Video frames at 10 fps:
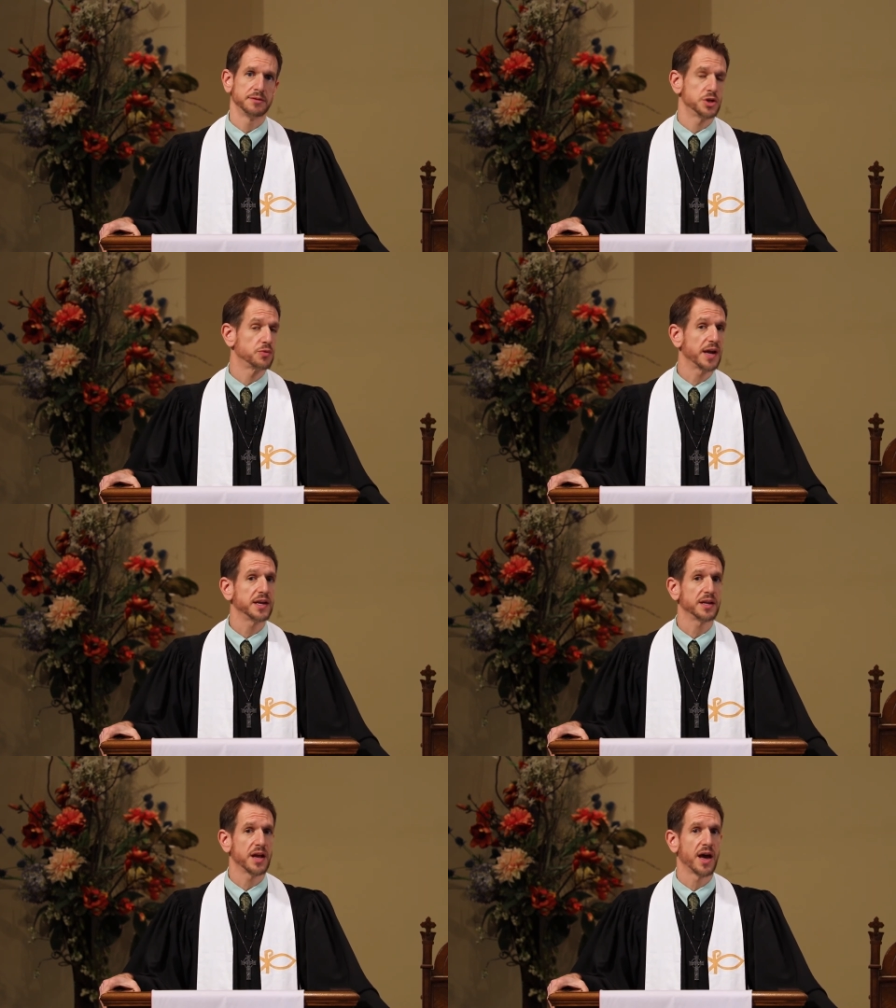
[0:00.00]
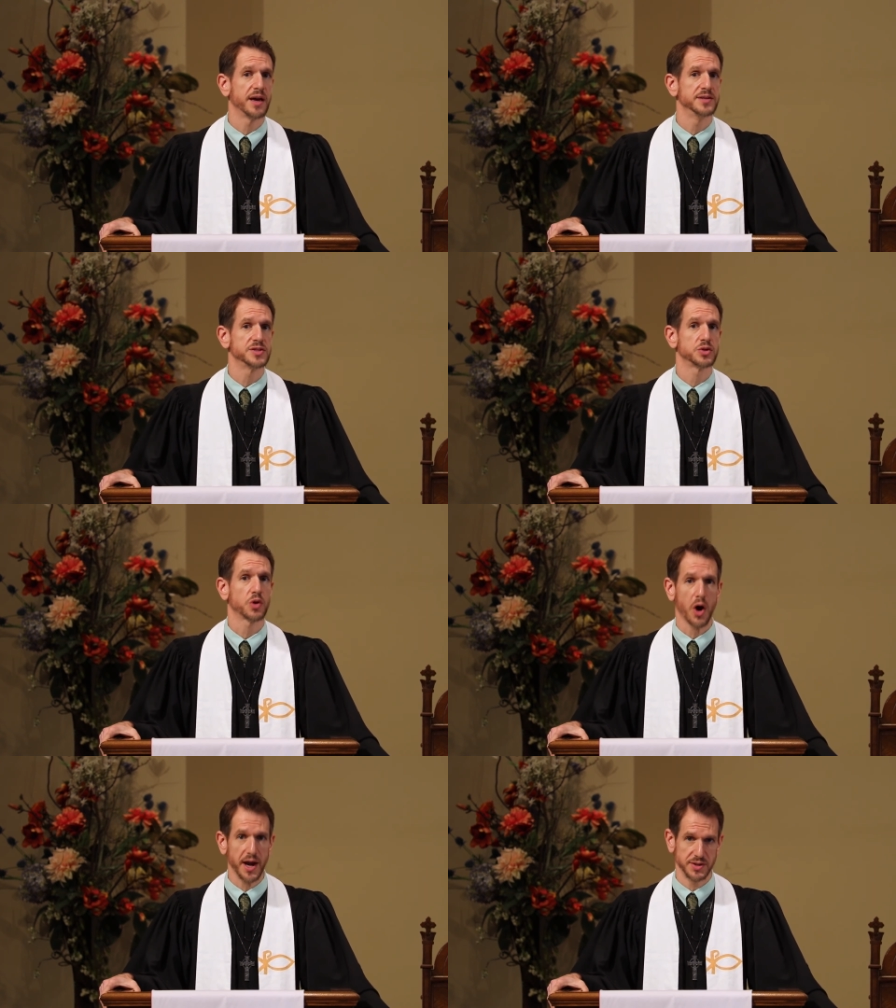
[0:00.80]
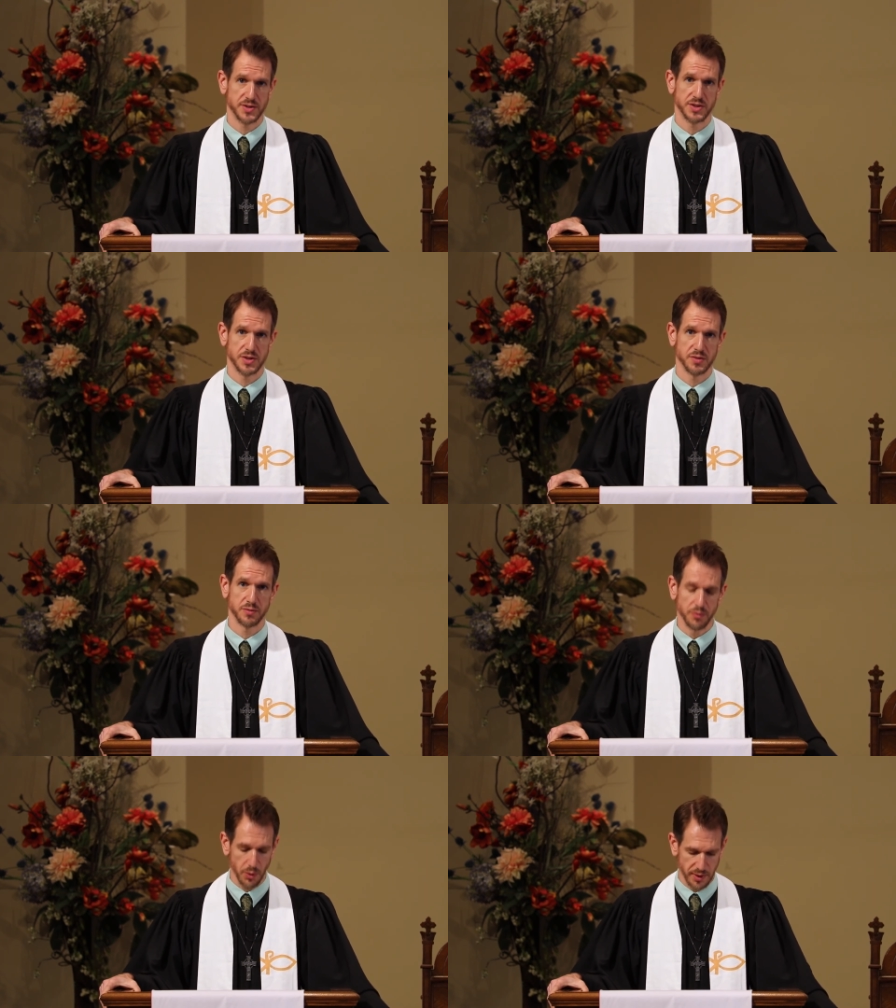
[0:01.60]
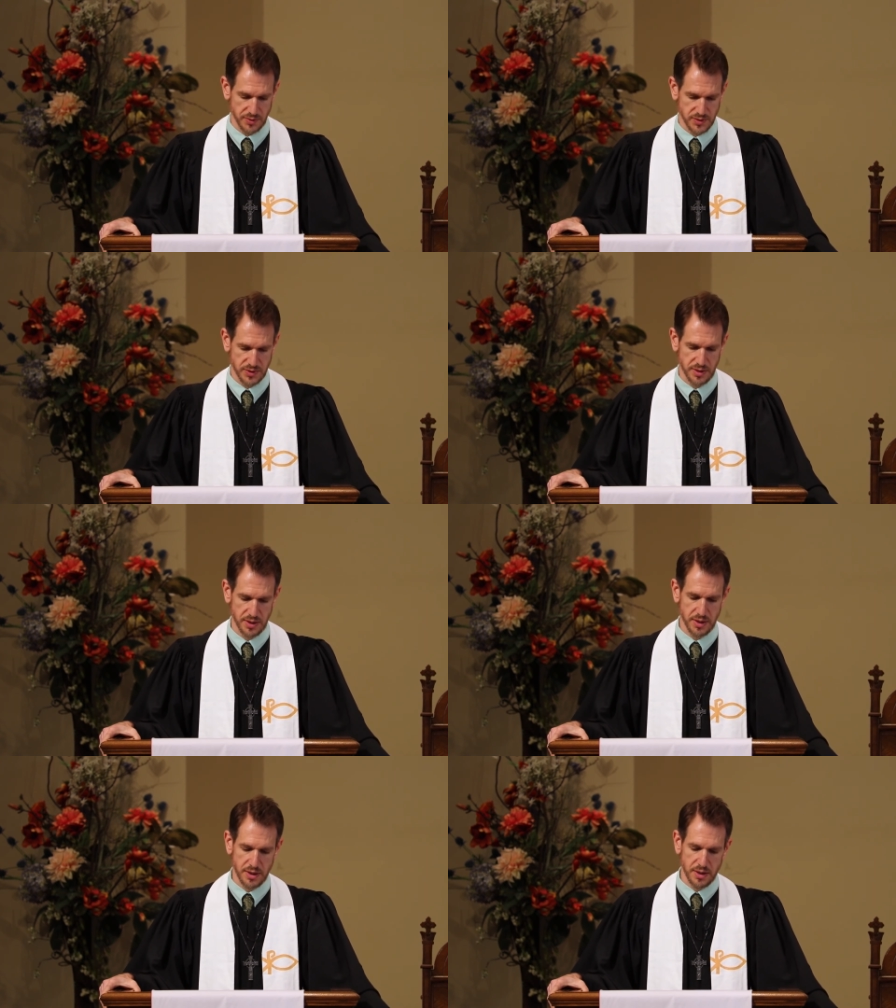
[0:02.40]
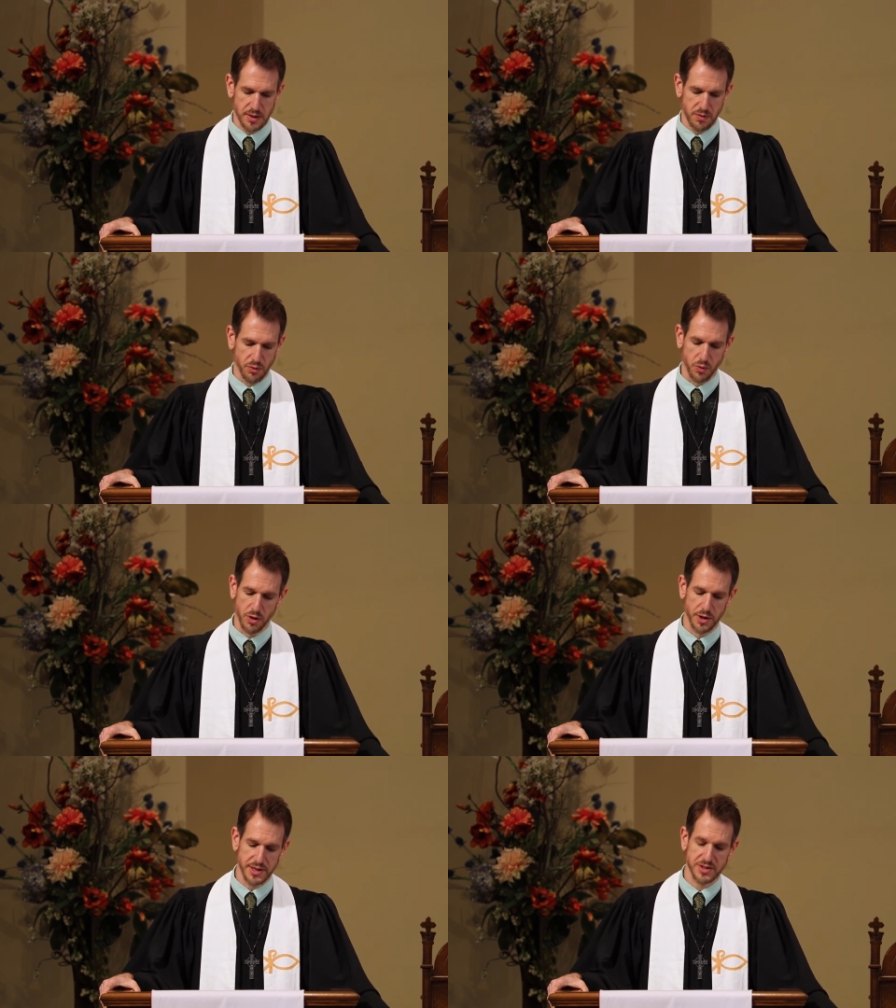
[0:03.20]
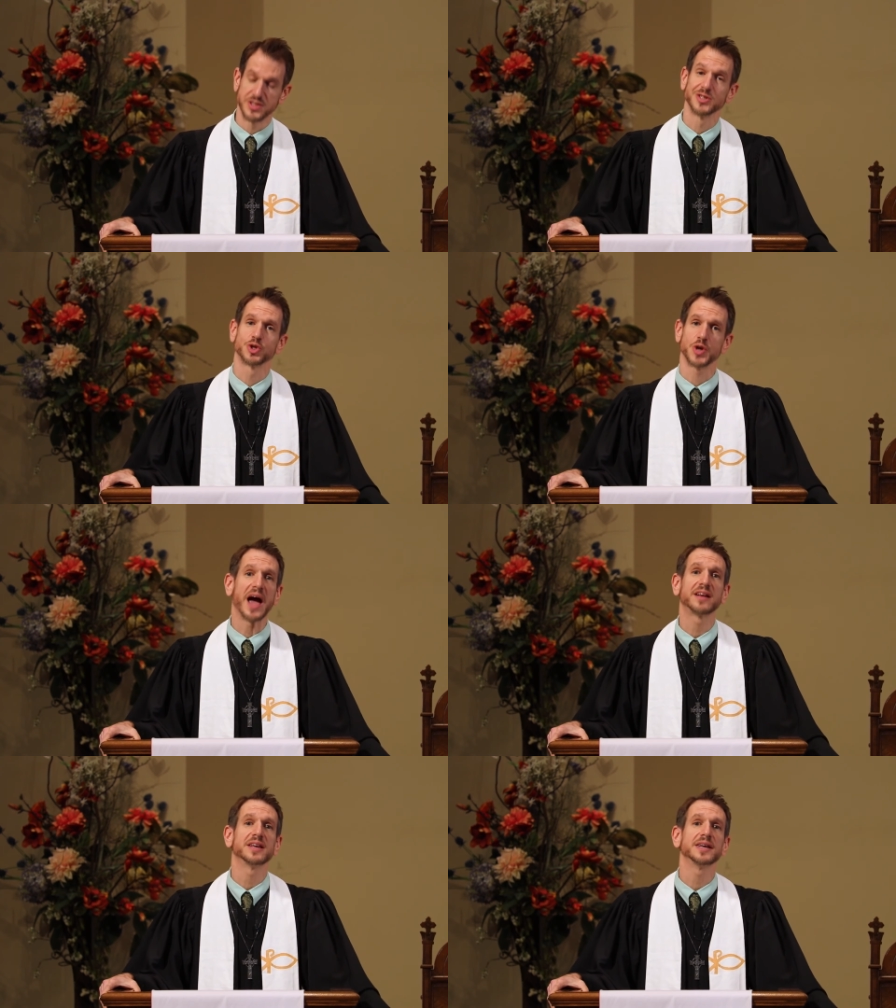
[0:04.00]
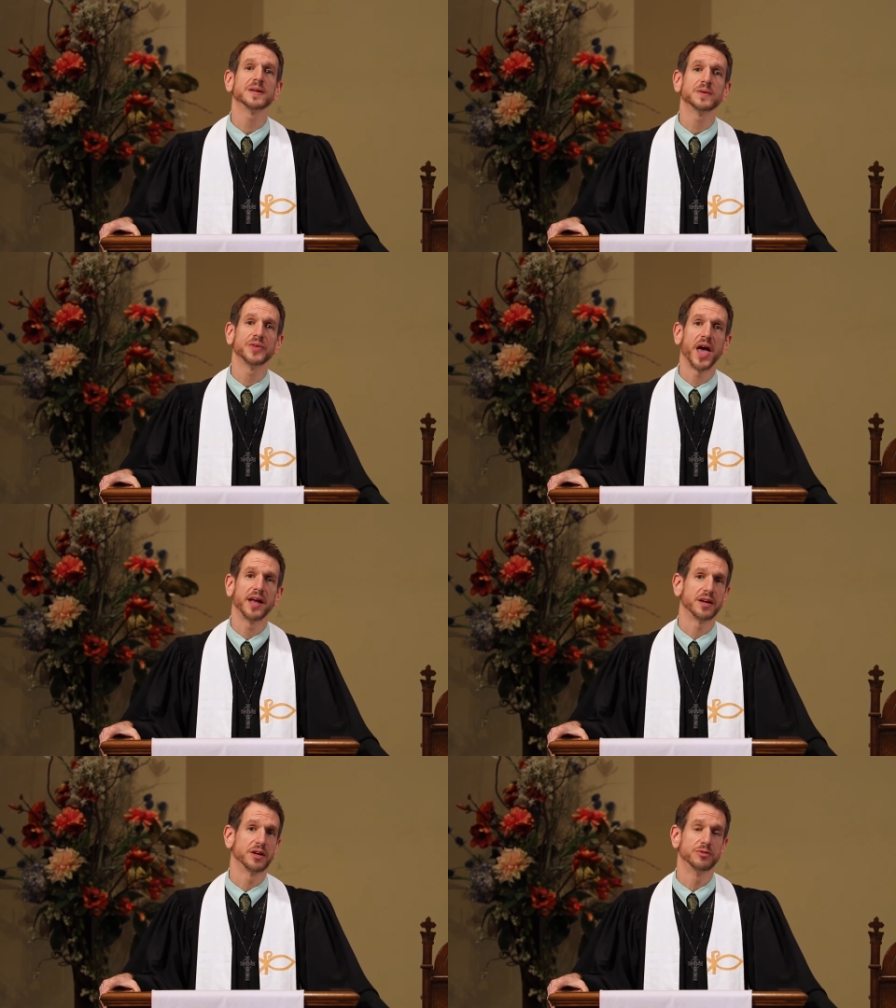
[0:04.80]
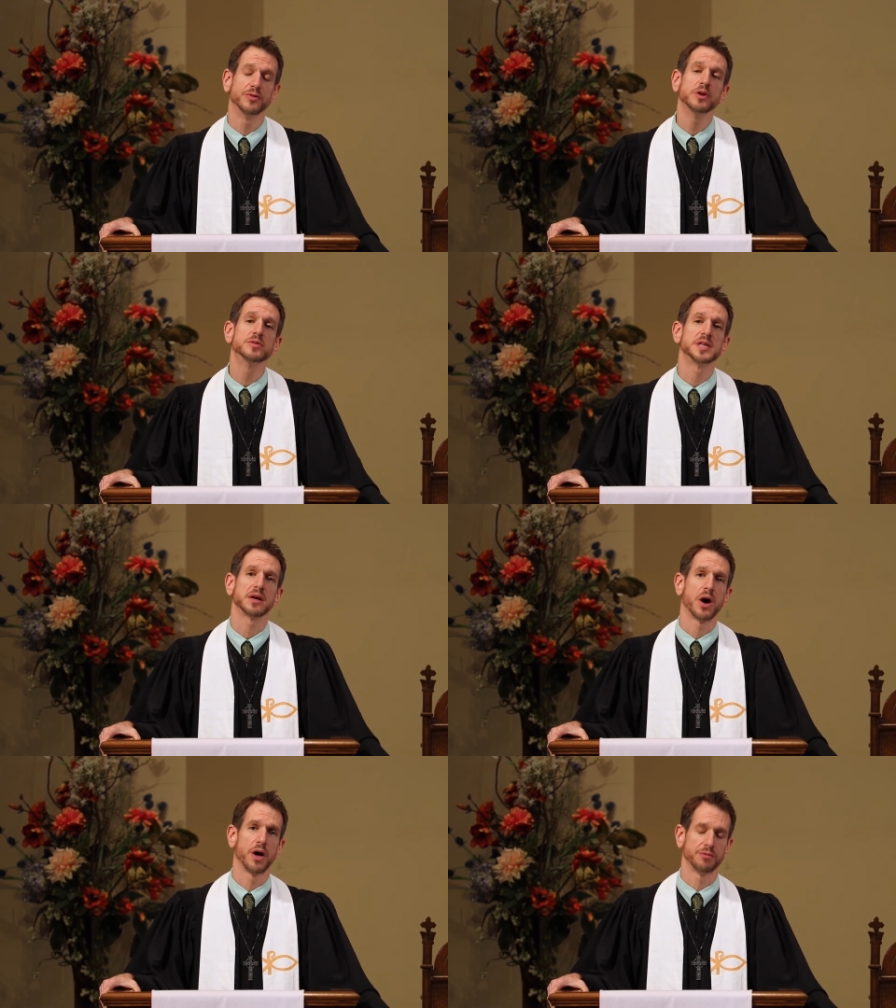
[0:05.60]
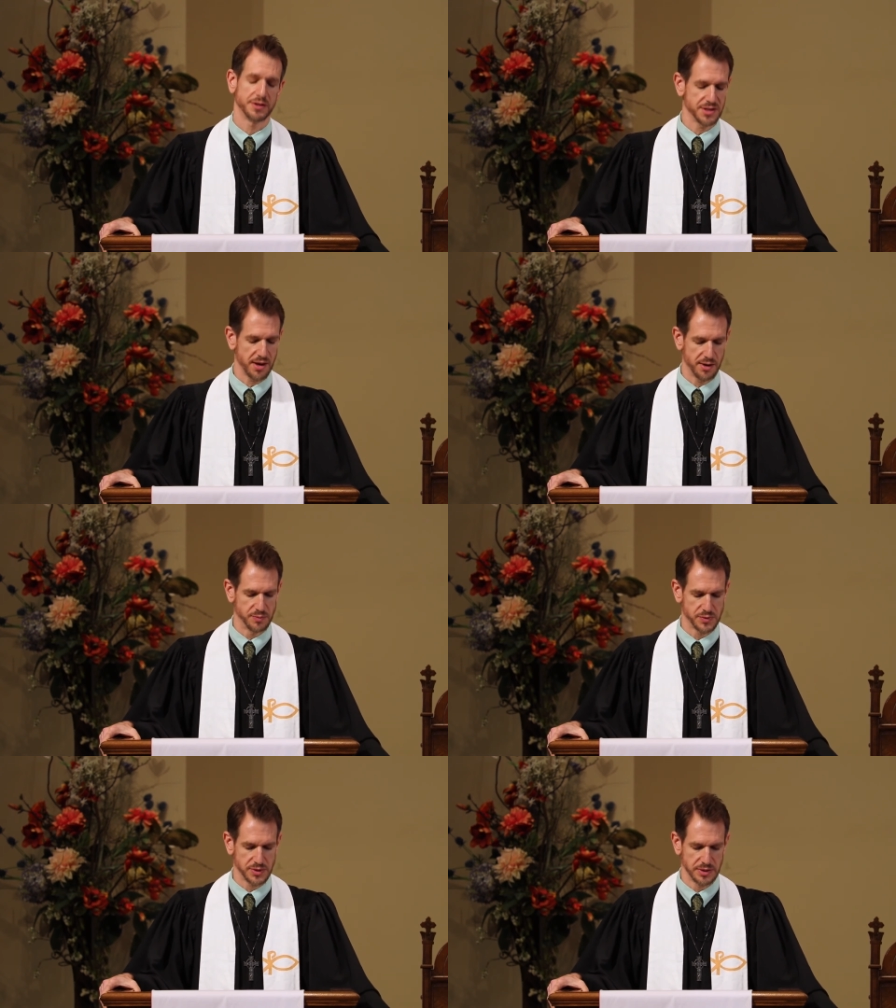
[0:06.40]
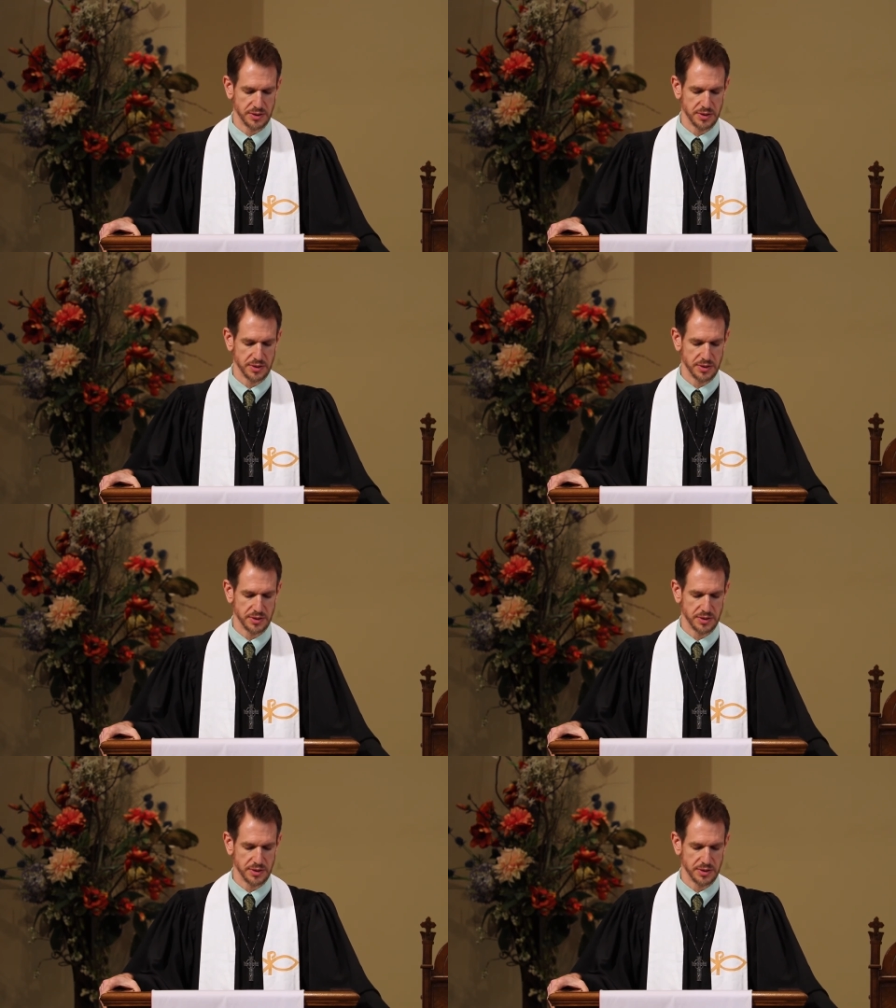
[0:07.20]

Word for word: to recognize Christ's voice. The world is distracting and confusing oftentimes.